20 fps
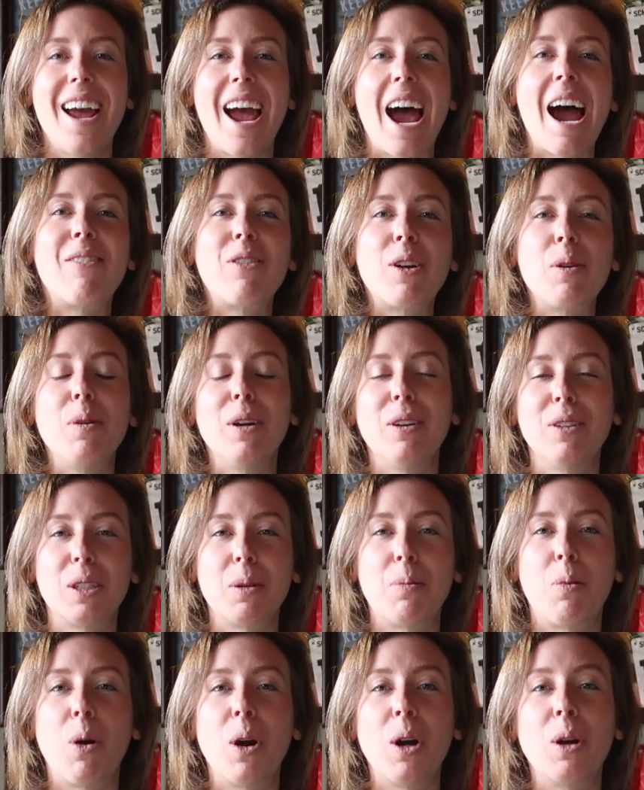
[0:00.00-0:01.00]
Every bit of
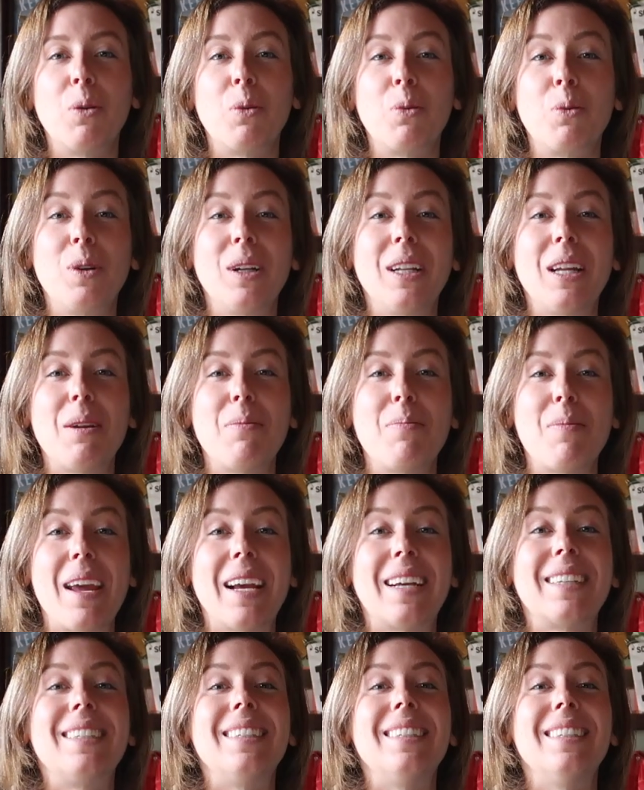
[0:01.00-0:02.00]
support really
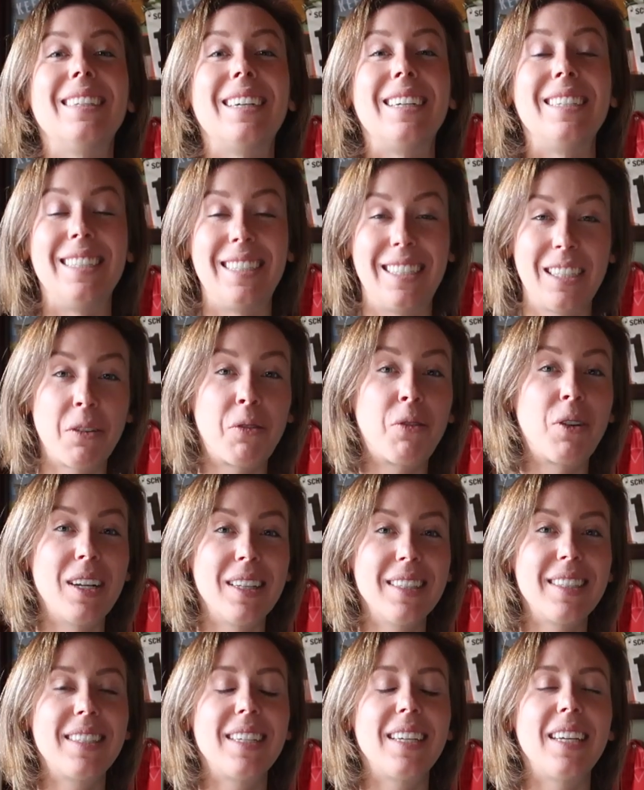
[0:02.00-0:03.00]
makes it a
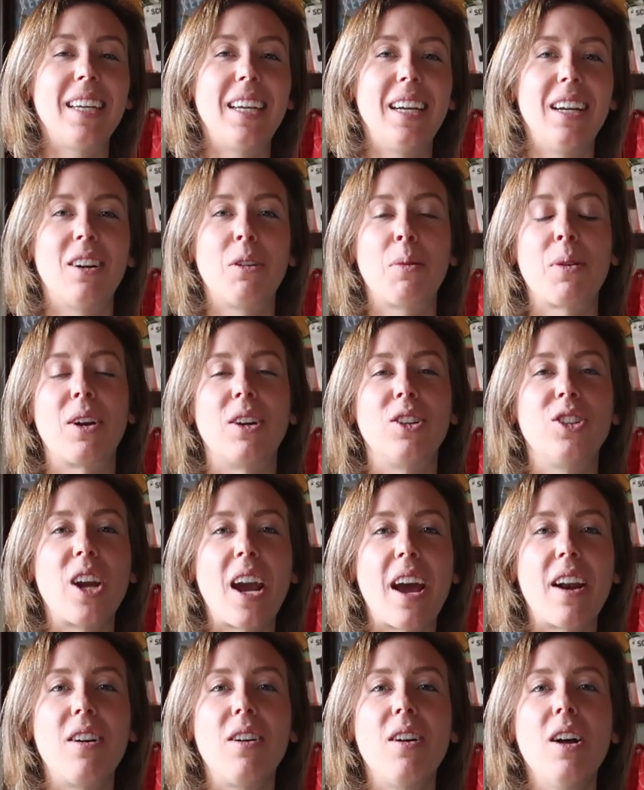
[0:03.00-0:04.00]
difference here with our
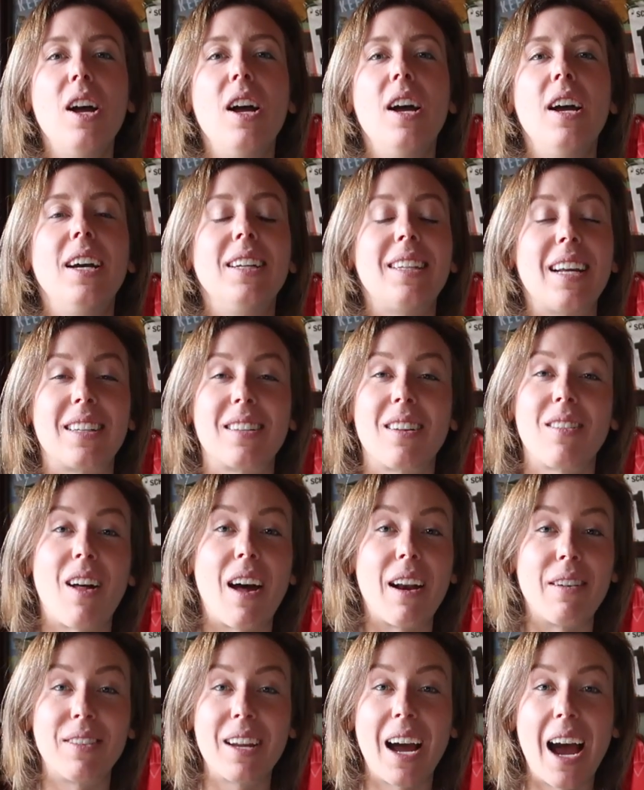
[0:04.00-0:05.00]
channel. It takes a
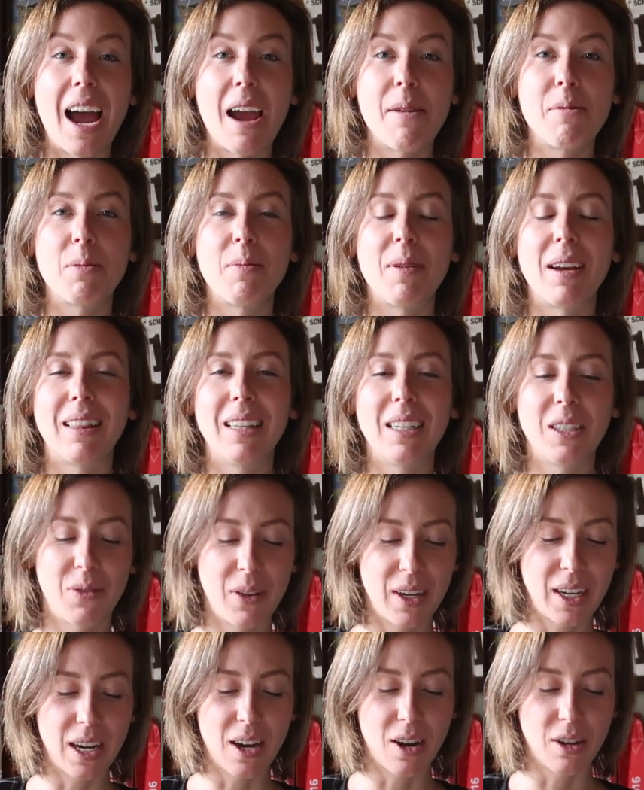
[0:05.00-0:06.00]
lot of time to make these
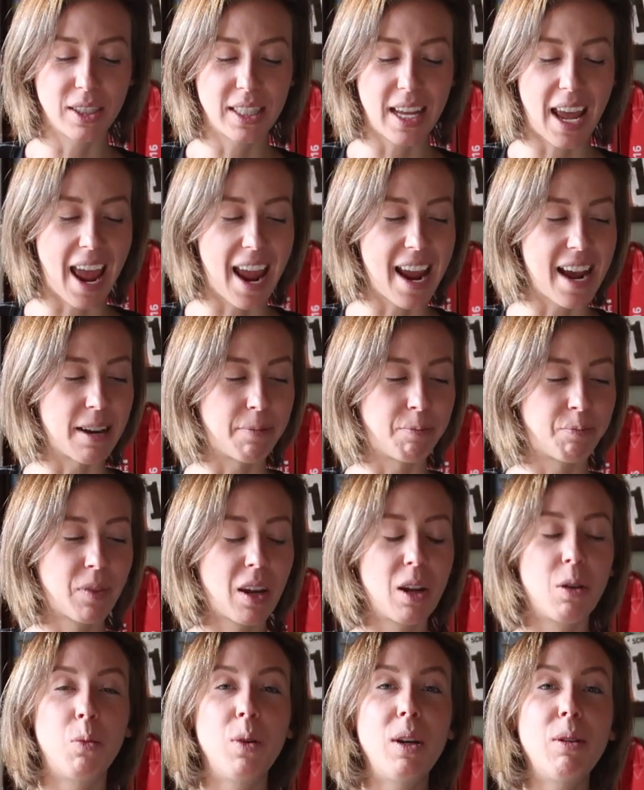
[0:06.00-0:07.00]
videos and
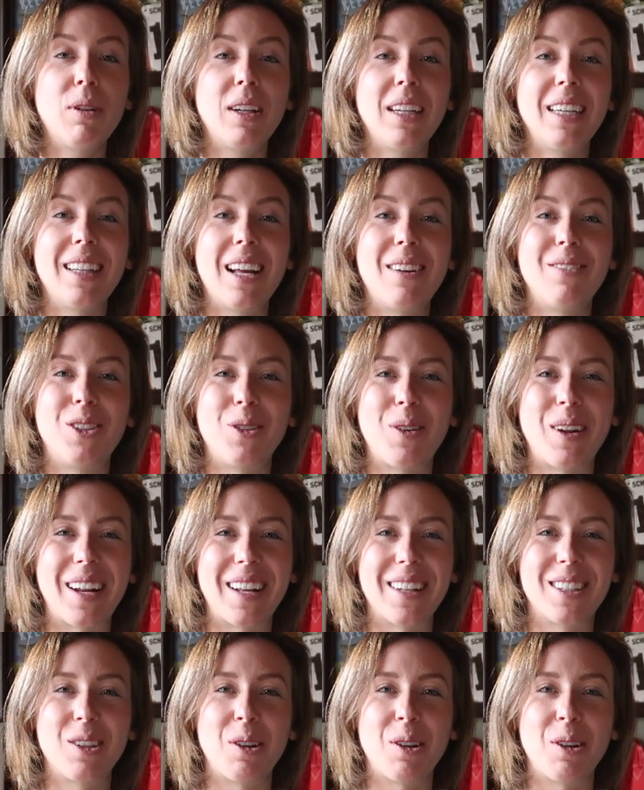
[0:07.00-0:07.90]
we really love doing it.